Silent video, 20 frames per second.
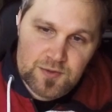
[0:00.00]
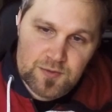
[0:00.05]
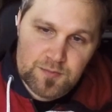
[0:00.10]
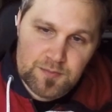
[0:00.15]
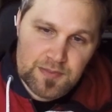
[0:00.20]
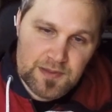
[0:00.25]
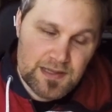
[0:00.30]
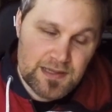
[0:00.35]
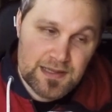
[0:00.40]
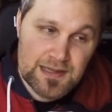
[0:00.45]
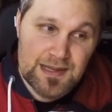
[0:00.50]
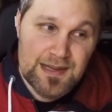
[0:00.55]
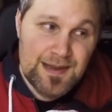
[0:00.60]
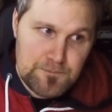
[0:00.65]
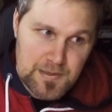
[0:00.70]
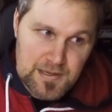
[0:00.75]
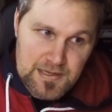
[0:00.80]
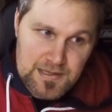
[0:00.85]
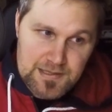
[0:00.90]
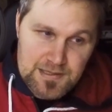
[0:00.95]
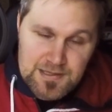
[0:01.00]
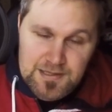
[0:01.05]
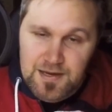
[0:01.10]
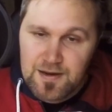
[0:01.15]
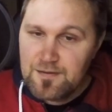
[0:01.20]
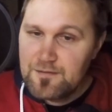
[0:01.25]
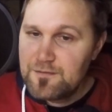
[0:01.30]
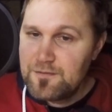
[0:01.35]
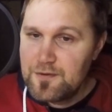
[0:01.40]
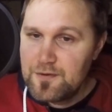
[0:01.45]
to be B
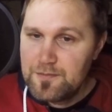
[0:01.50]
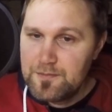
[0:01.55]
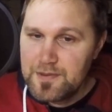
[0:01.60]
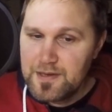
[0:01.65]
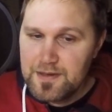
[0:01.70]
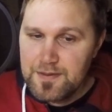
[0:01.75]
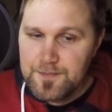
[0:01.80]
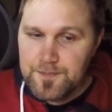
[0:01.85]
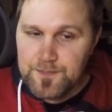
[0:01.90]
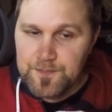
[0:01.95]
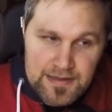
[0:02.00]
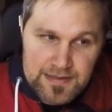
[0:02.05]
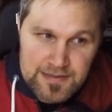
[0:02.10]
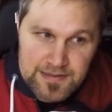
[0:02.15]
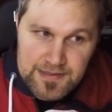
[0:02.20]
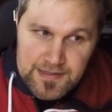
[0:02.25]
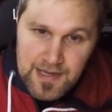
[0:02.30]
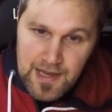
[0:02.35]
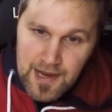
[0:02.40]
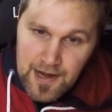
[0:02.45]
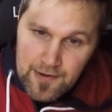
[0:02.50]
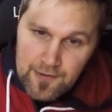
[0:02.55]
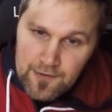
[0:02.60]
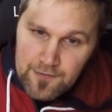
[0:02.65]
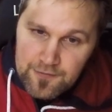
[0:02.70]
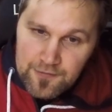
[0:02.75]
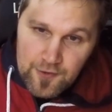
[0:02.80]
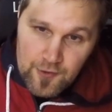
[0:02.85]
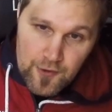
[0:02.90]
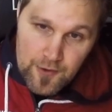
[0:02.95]
tier for me. Its hero
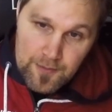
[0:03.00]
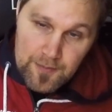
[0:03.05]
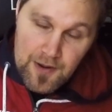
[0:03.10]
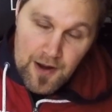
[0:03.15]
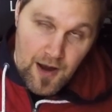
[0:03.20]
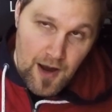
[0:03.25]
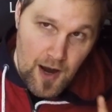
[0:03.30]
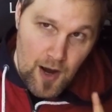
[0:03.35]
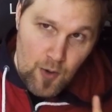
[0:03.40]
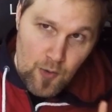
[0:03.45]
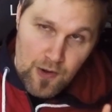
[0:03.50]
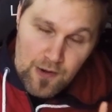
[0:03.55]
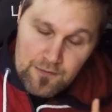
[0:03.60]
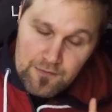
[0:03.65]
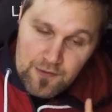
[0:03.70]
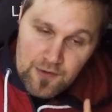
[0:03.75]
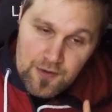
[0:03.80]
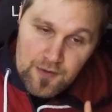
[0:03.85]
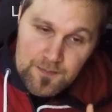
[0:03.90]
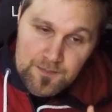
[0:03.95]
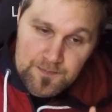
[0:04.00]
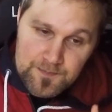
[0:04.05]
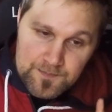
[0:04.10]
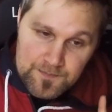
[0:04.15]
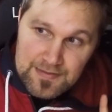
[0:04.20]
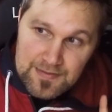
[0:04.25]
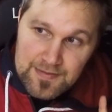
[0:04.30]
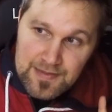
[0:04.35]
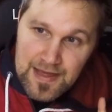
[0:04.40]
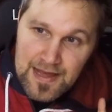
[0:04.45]
form, however,
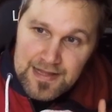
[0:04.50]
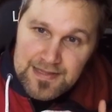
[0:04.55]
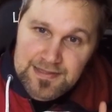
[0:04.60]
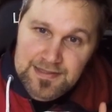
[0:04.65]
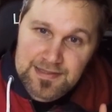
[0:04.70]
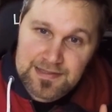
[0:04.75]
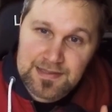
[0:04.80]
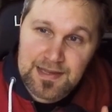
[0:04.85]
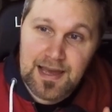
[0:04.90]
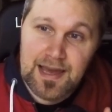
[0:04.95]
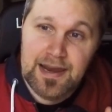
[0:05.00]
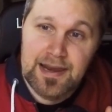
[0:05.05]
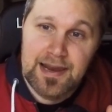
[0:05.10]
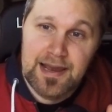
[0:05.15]
that's an